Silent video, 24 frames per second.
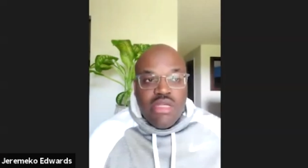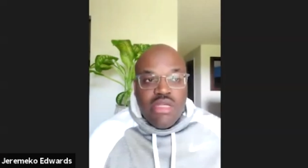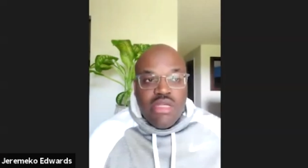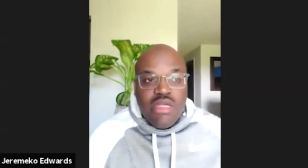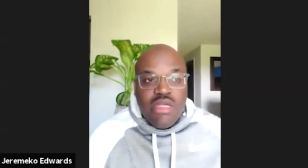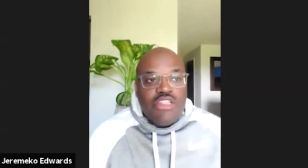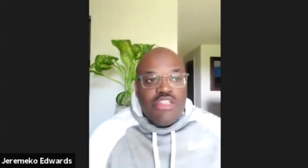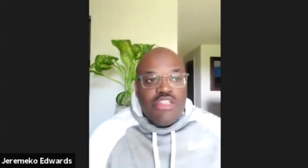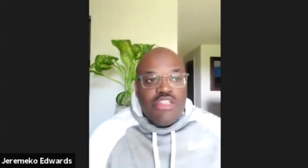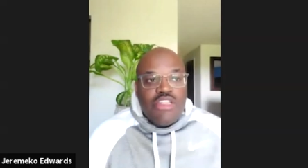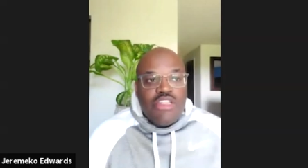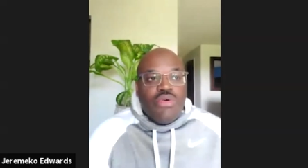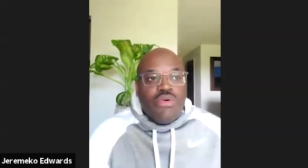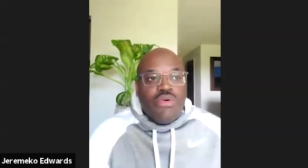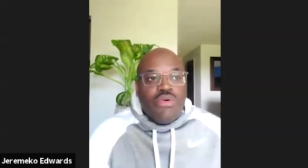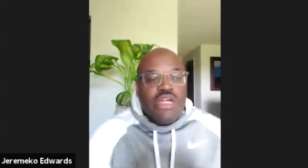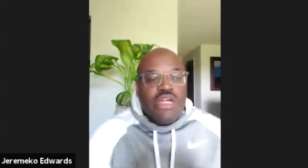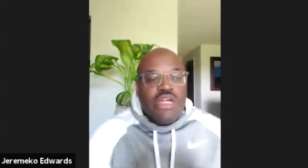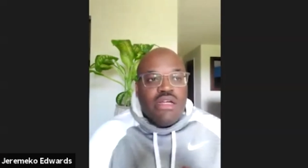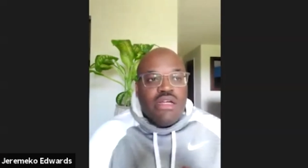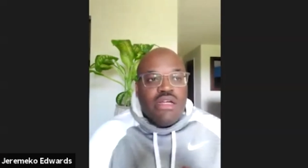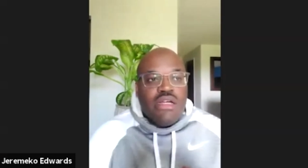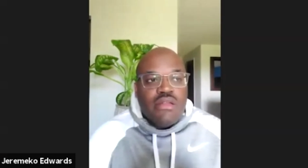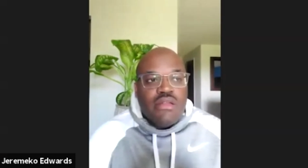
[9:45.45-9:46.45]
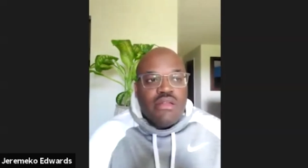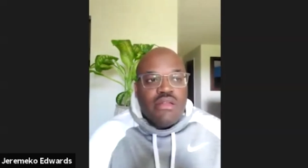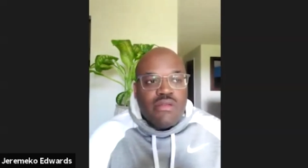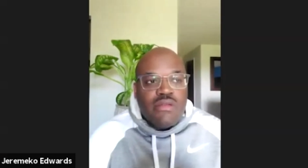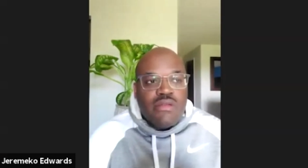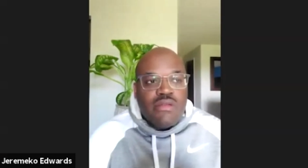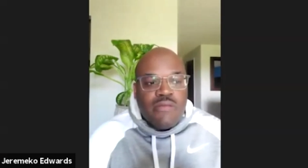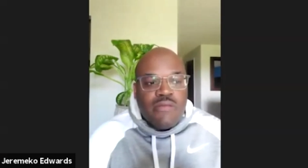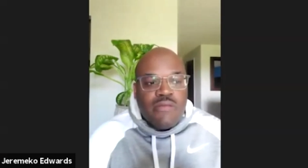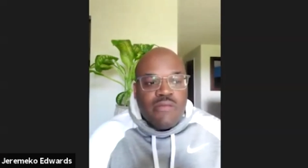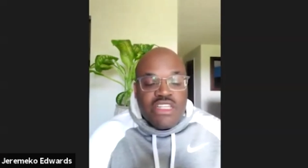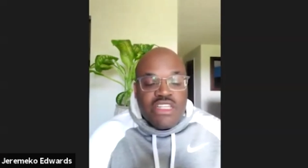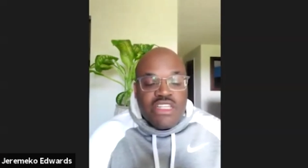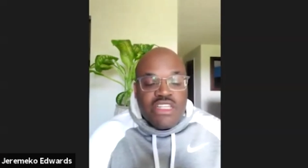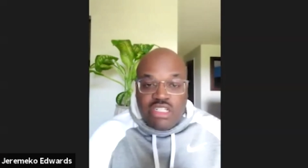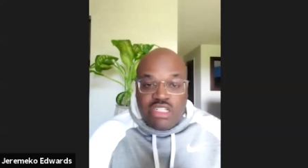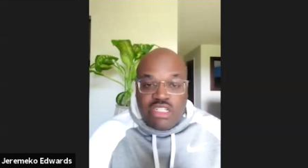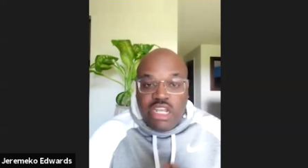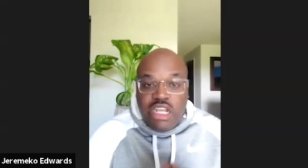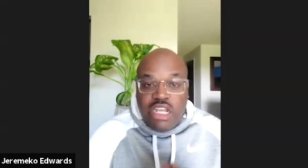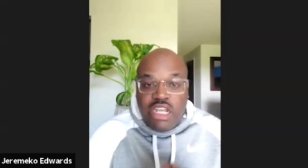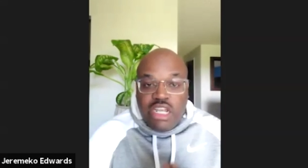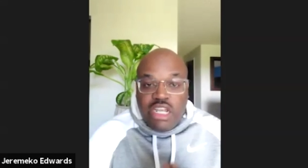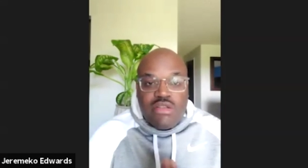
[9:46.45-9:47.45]
So the the
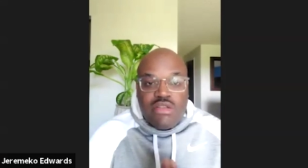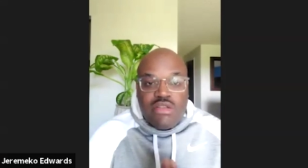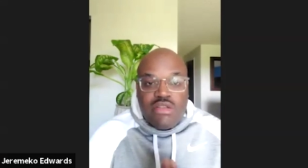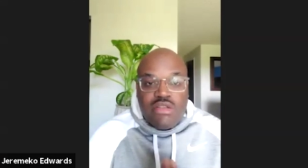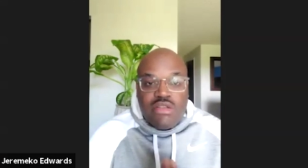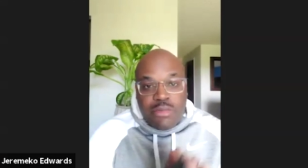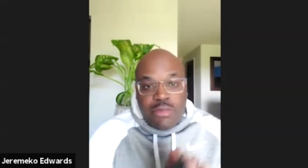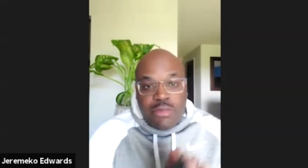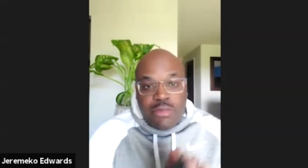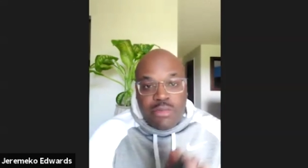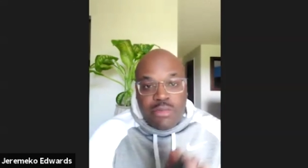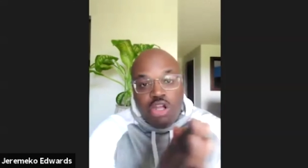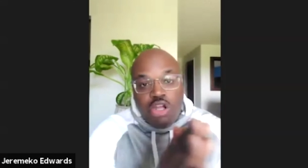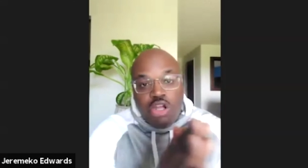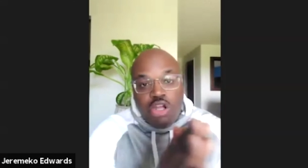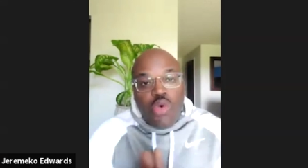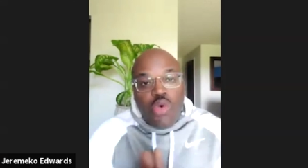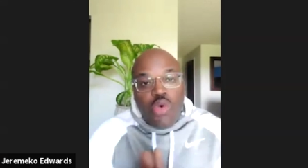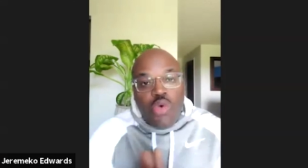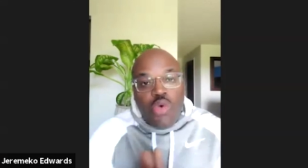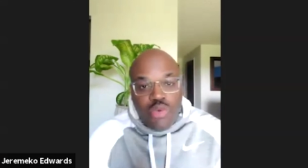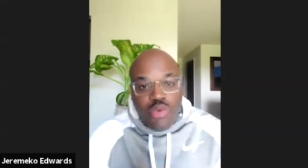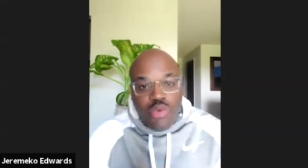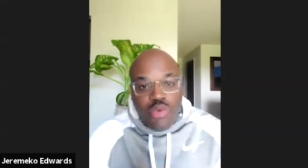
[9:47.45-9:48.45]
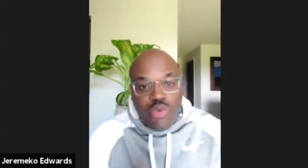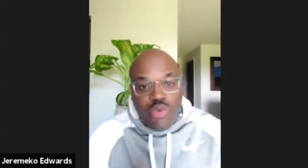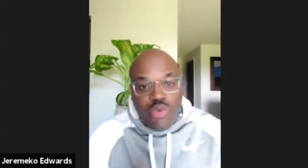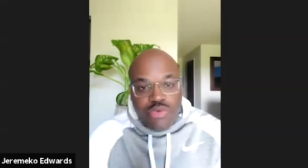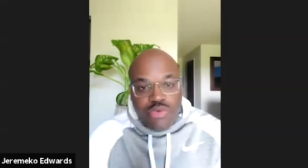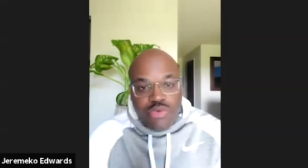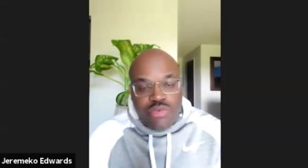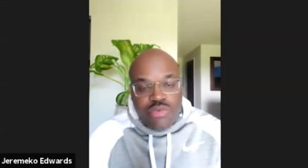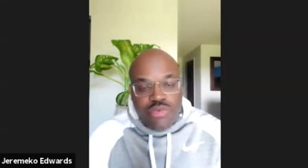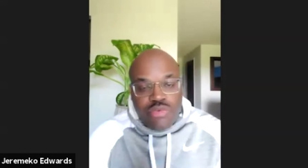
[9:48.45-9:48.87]
scenarios that I'm going to go over with you,